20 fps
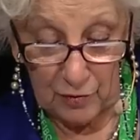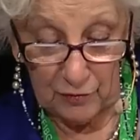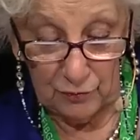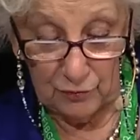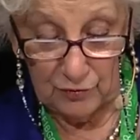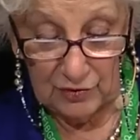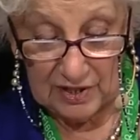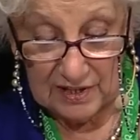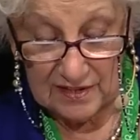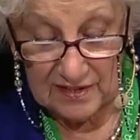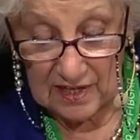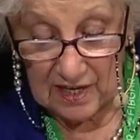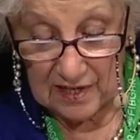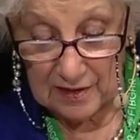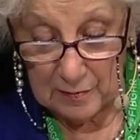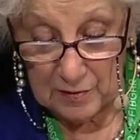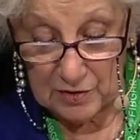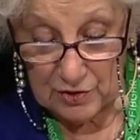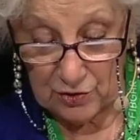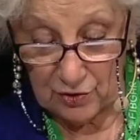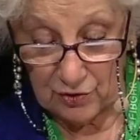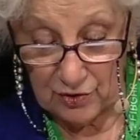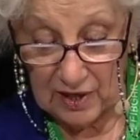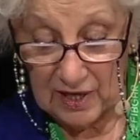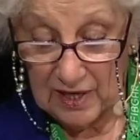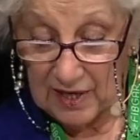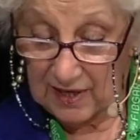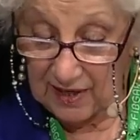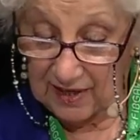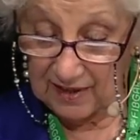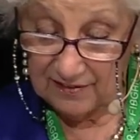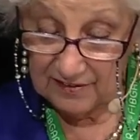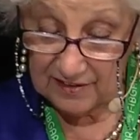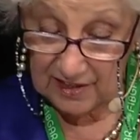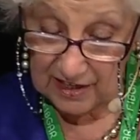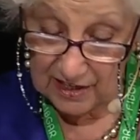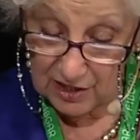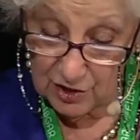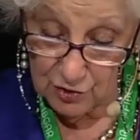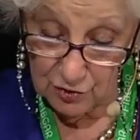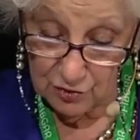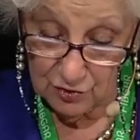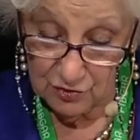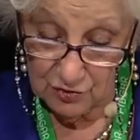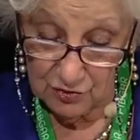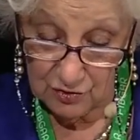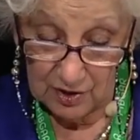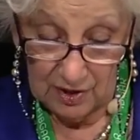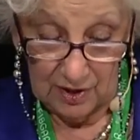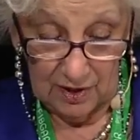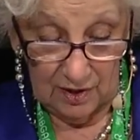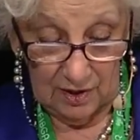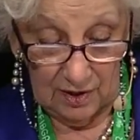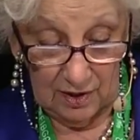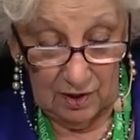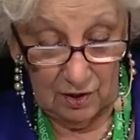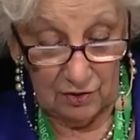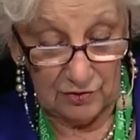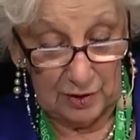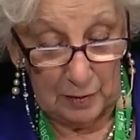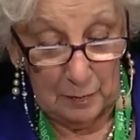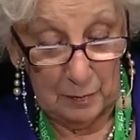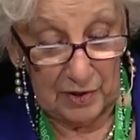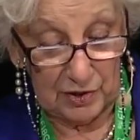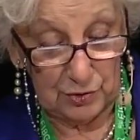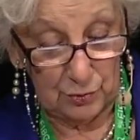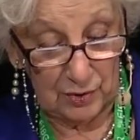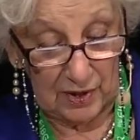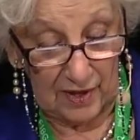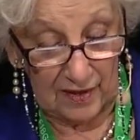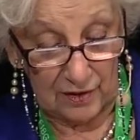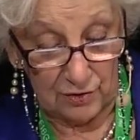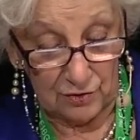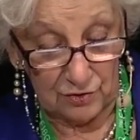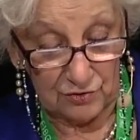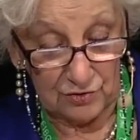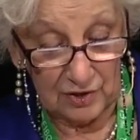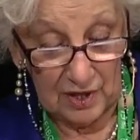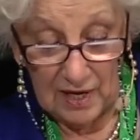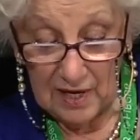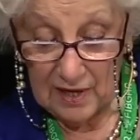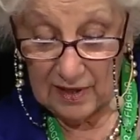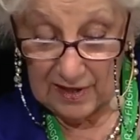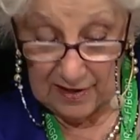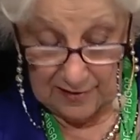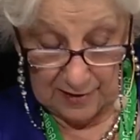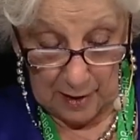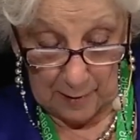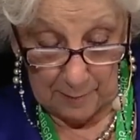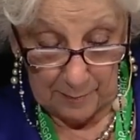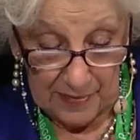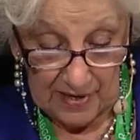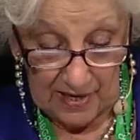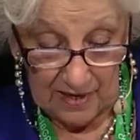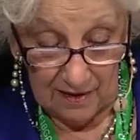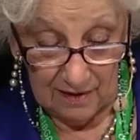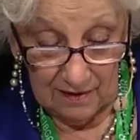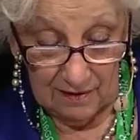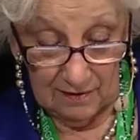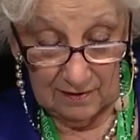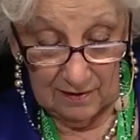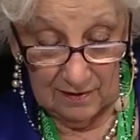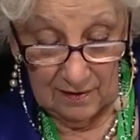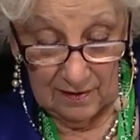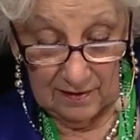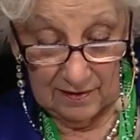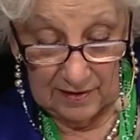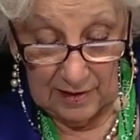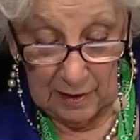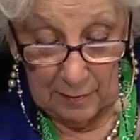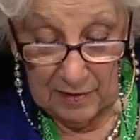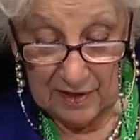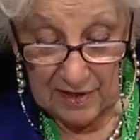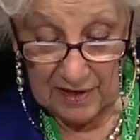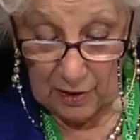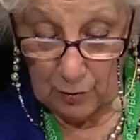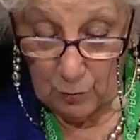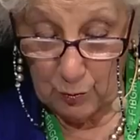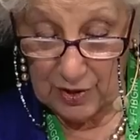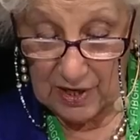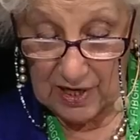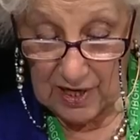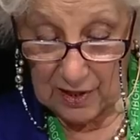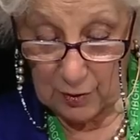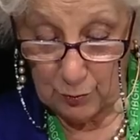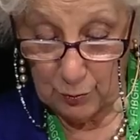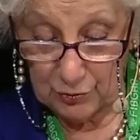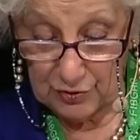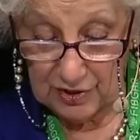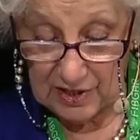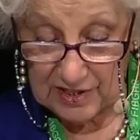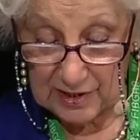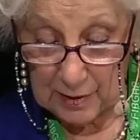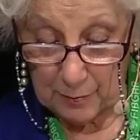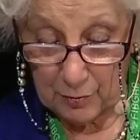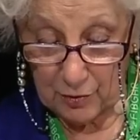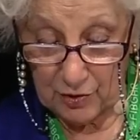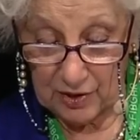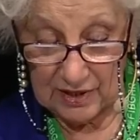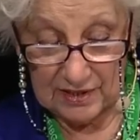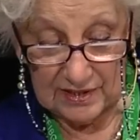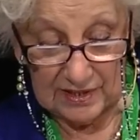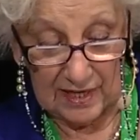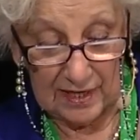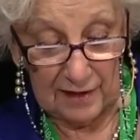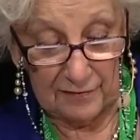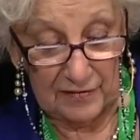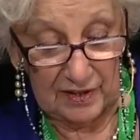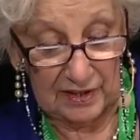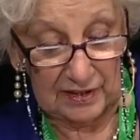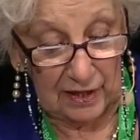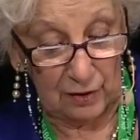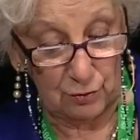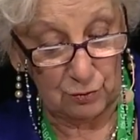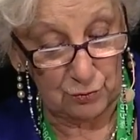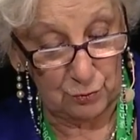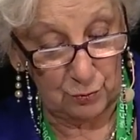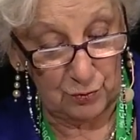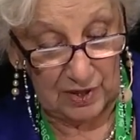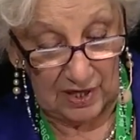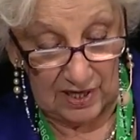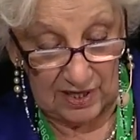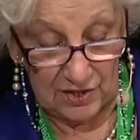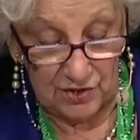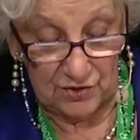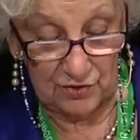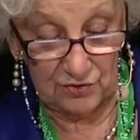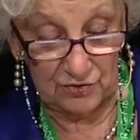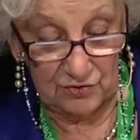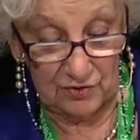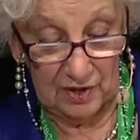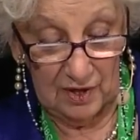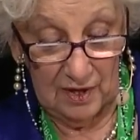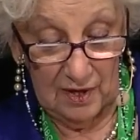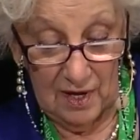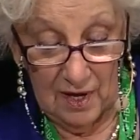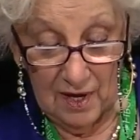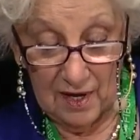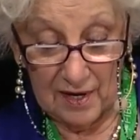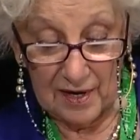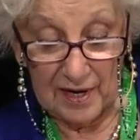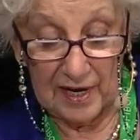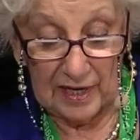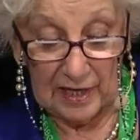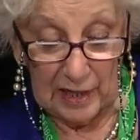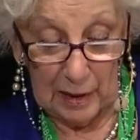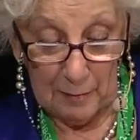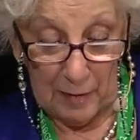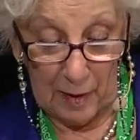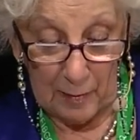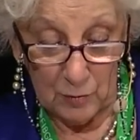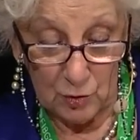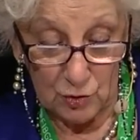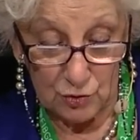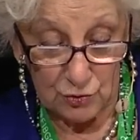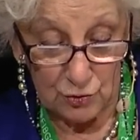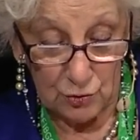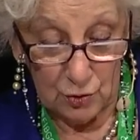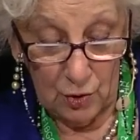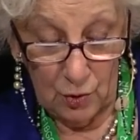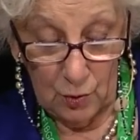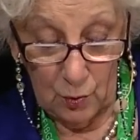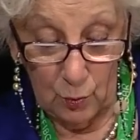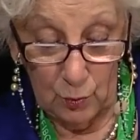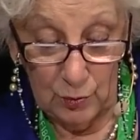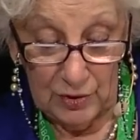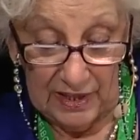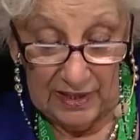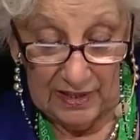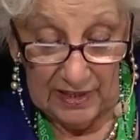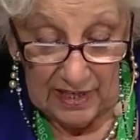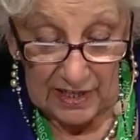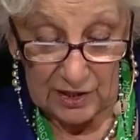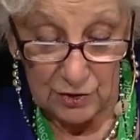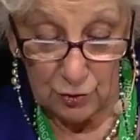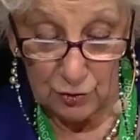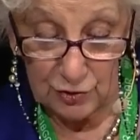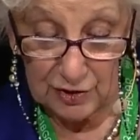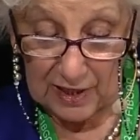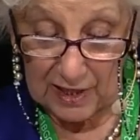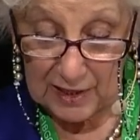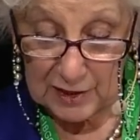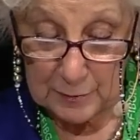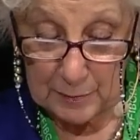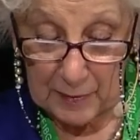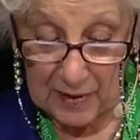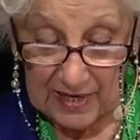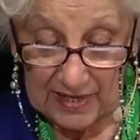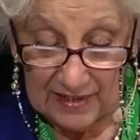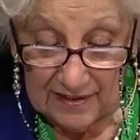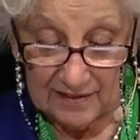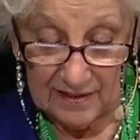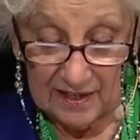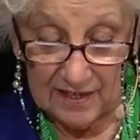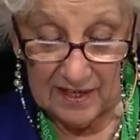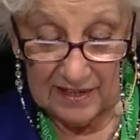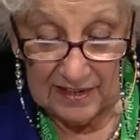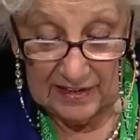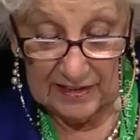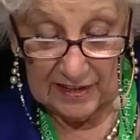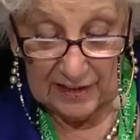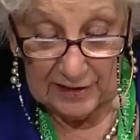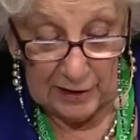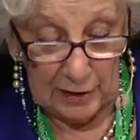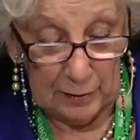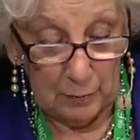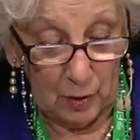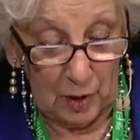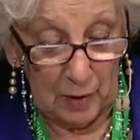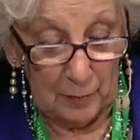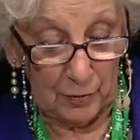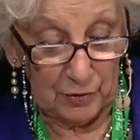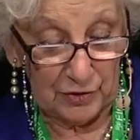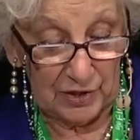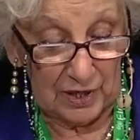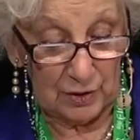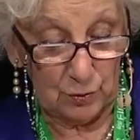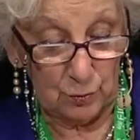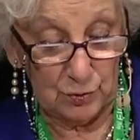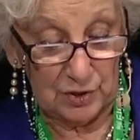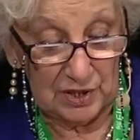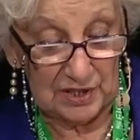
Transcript: were a bit elitist and deepened the separation between them and working class that needs to resort to justice because their rights have been compromised. We want to have